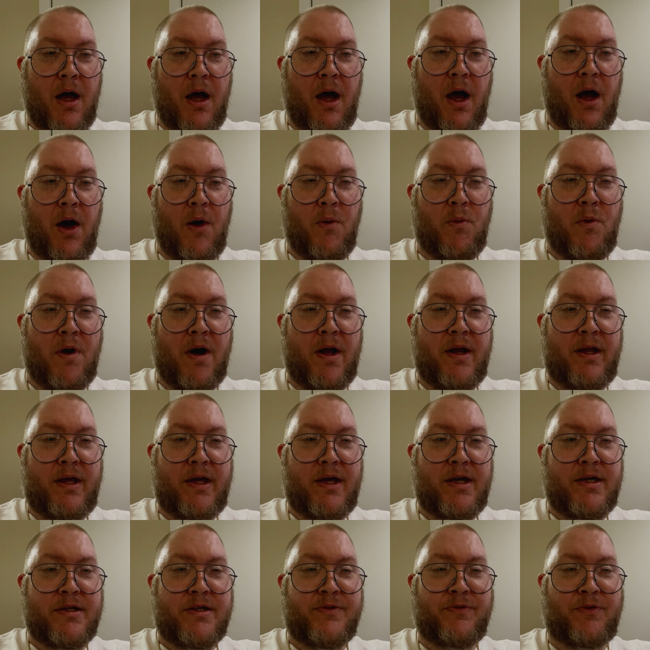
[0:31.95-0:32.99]
Uh, one
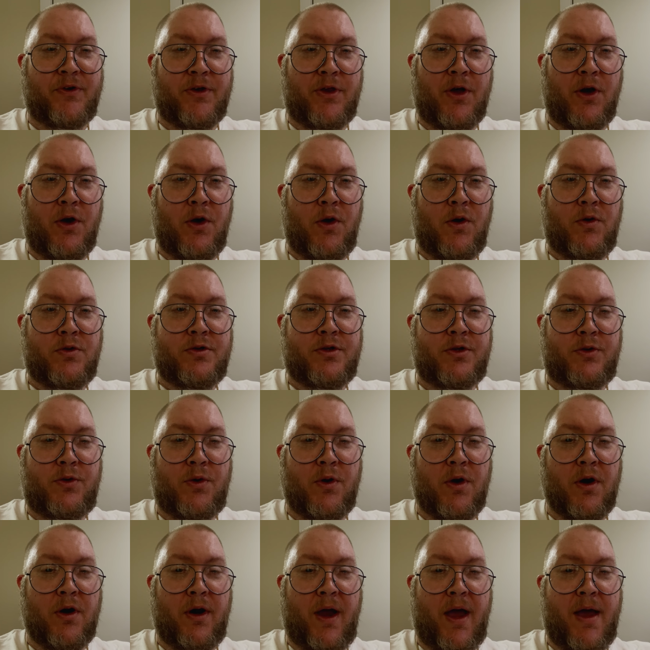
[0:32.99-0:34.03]
is for those
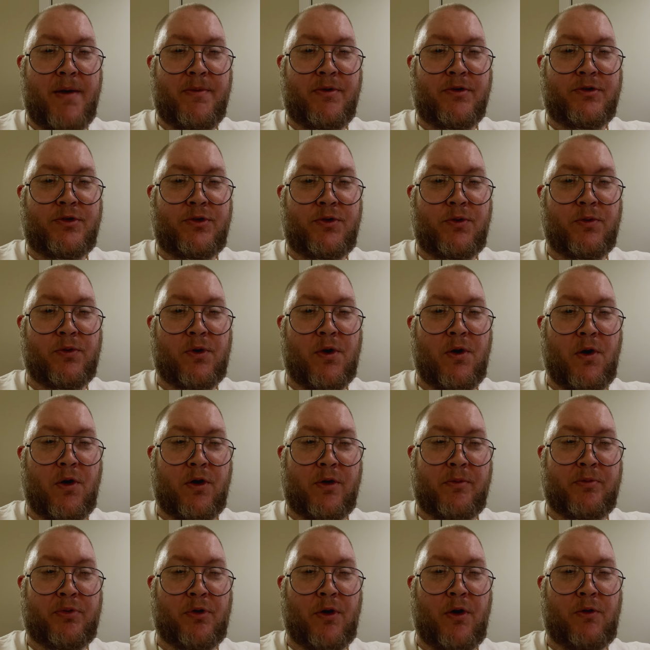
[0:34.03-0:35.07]
who are able to
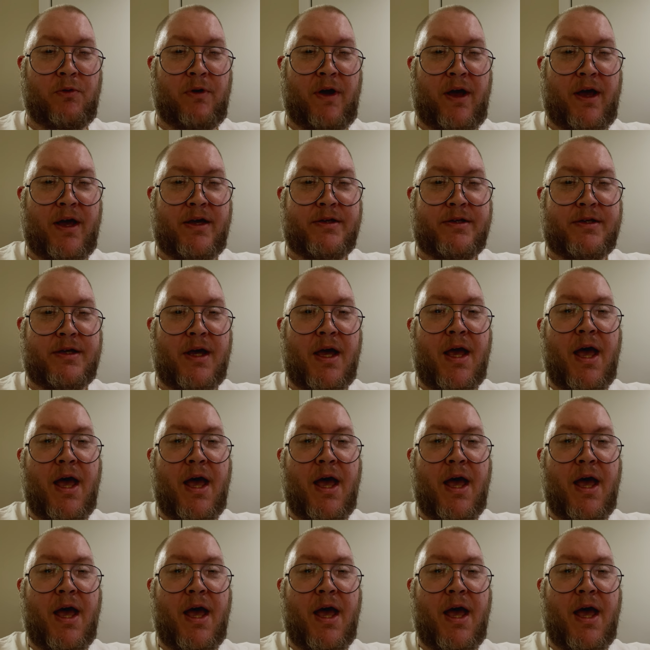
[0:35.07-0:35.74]
record in ProRes,